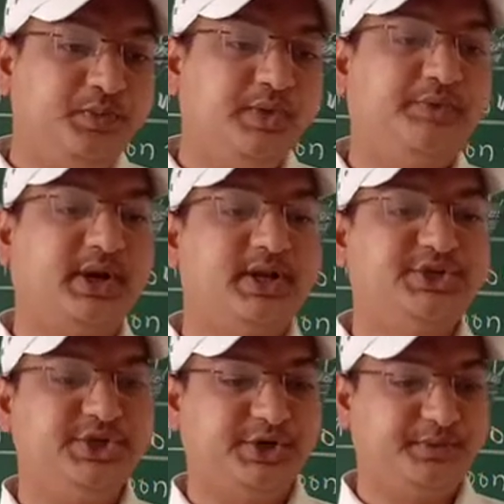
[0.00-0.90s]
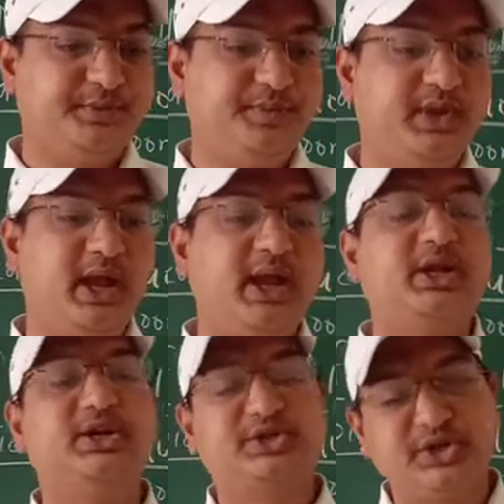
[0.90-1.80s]
furniture and
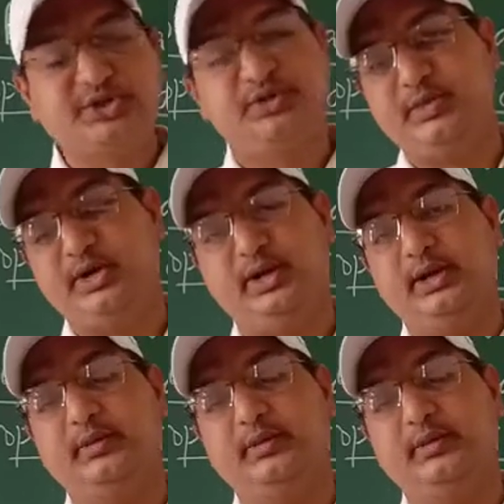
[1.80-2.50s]
construction material.